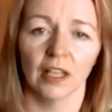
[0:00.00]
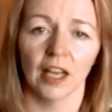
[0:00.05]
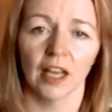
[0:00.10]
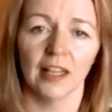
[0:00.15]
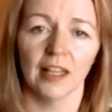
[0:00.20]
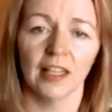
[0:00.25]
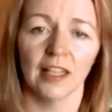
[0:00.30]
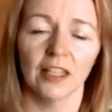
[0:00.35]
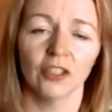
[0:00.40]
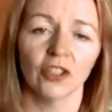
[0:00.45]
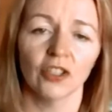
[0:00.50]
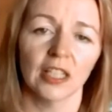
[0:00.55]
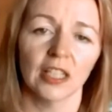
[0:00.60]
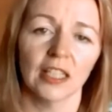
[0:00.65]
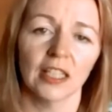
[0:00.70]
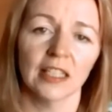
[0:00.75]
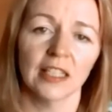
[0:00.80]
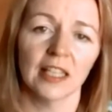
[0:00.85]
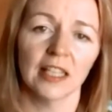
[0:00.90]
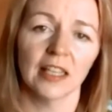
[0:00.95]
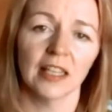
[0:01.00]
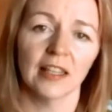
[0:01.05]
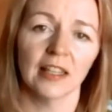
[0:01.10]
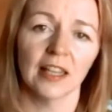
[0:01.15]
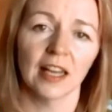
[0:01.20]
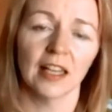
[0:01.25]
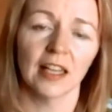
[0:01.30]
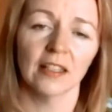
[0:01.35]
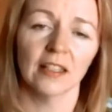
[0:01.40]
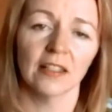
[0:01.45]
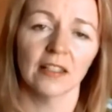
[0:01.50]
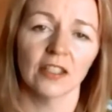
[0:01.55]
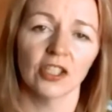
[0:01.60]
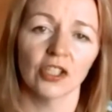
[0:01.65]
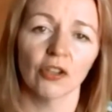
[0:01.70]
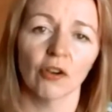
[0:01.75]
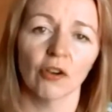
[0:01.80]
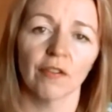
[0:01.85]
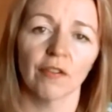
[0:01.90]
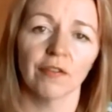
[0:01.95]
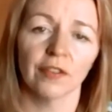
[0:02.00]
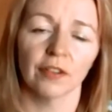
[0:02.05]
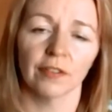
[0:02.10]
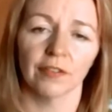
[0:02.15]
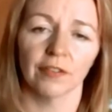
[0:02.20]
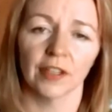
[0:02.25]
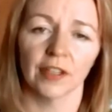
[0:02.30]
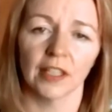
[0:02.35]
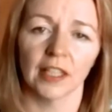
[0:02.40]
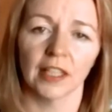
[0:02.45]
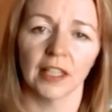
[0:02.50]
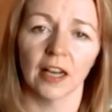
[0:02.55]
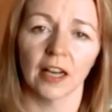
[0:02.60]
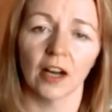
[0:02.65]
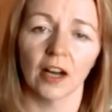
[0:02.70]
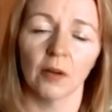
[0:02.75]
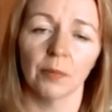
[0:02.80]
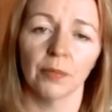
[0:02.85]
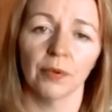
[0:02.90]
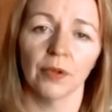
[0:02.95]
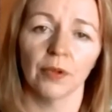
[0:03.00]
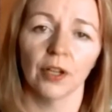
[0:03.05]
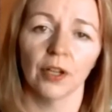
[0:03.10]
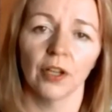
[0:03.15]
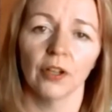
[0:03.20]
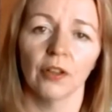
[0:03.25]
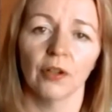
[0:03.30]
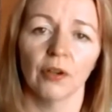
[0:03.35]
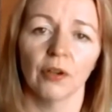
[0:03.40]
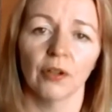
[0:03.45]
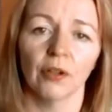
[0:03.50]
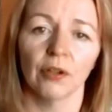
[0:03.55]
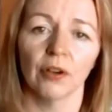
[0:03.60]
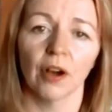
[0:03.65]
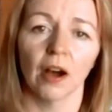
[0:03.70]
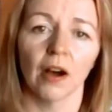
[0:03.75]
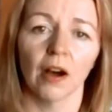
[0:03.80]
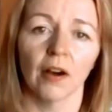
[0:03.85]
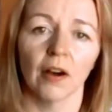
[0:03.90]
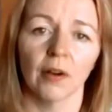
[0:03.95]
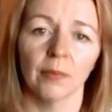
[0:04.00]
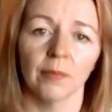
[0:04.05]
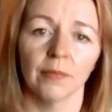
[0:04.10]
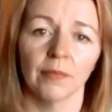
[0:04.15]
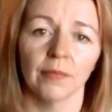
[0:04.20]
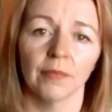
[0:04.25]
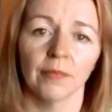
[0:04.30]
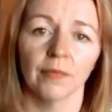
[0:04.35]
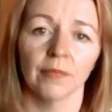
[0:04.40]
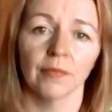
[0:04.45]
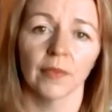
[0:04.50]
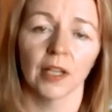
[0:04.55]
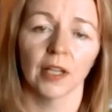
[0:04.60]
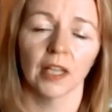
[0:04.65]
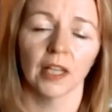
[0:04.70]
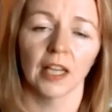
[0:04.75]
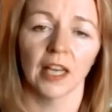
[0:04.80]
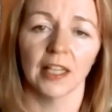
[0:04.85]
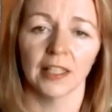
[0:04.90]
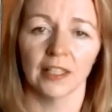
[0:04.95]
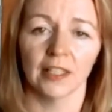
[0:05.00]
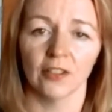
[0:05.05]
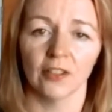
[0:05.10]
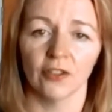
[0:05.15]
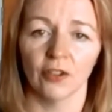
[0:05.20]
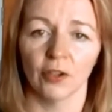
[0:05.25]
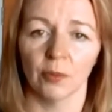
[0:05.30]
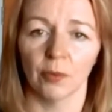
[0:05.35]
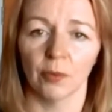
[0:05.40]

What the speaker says: And then try and take that softer feeling up through your arm and into your